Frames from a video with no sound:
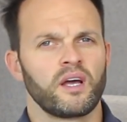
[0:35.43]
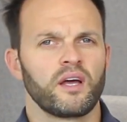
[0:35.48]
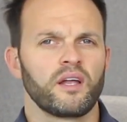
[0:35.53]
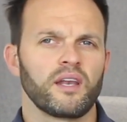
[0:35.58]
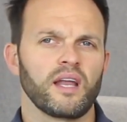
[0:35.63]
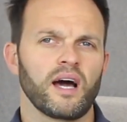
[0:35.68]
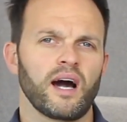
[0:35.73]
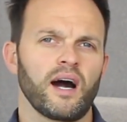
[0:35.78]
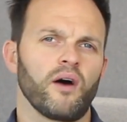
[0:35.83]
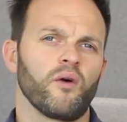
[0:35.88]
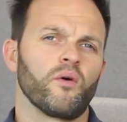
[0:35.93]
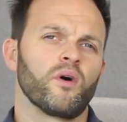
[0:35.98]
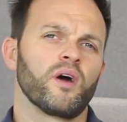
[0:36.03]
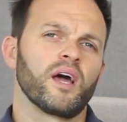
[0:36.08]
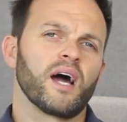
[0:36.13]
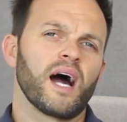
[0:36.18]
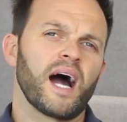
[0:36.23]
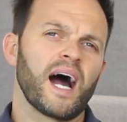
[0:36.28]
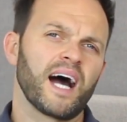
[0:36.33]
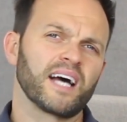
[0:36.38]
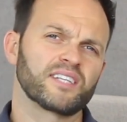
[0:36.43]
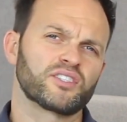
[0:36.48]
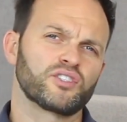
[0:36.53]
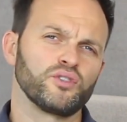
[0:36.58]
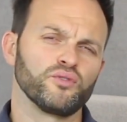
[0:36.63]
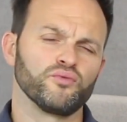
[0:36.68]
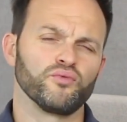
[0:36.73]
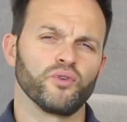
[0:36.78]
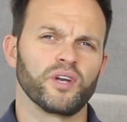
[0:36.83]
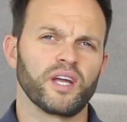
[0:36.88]
Now, as
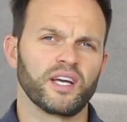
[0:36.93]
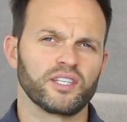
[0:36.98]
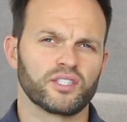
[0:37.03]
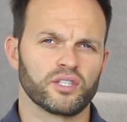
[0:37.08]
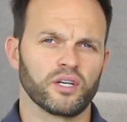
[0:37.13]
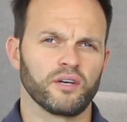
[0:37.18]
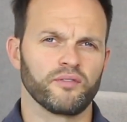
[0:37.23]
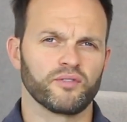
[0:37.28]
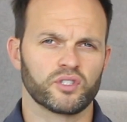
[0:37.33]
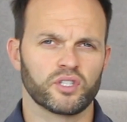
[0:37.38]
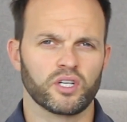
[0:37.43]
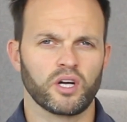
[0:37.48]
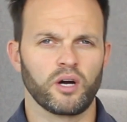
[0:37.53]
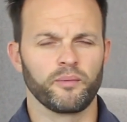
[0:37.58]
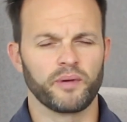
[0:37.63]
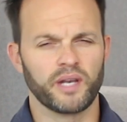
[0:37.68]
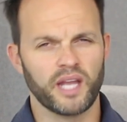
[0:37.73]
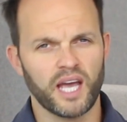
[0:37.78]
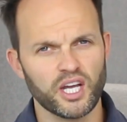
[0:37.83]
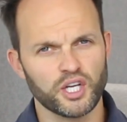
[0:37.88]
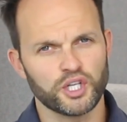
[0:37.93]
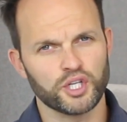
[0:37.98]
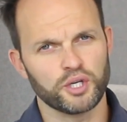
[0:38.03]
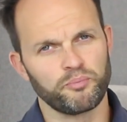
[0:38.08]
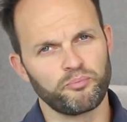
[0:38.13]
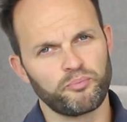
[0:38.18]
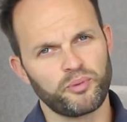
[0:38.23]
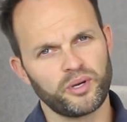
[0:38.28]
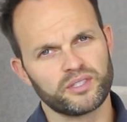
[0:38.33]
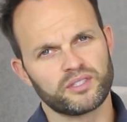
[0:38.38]
you run a serviced
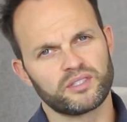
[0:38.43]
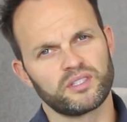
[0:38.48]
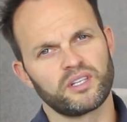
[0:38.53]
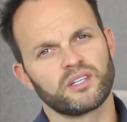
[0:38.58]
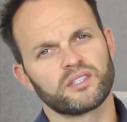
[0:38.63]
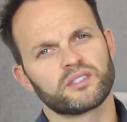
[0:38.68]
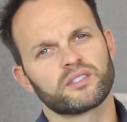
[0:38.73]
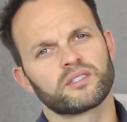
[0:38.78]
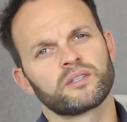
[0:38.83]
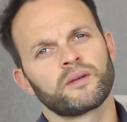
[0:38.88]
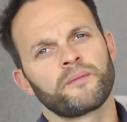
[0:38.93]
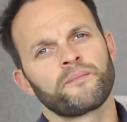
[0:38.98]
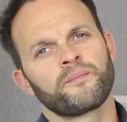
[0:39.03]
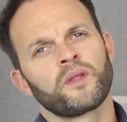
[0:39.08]
accommodation business,